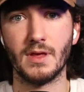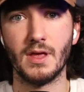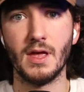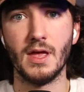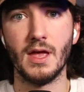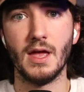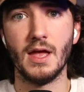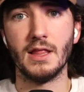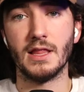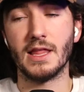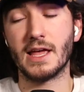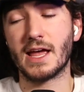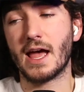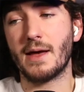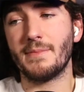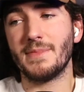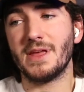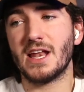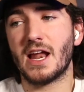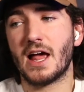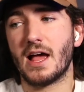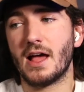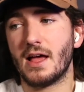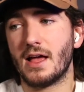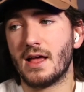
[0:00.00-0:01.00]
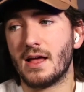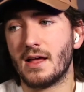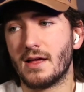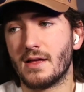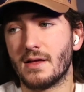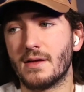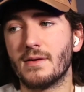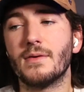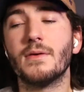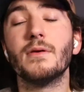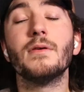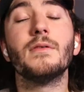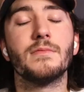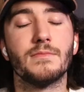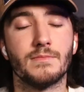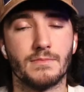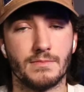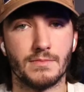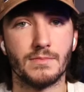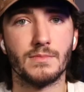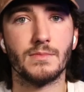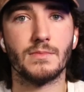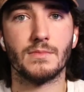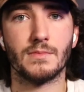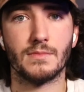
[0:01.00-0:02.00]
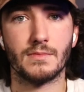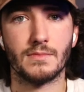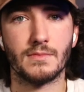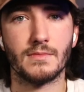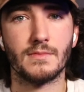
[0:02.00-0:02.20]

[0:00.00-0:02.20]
I thought Domi was good tonight.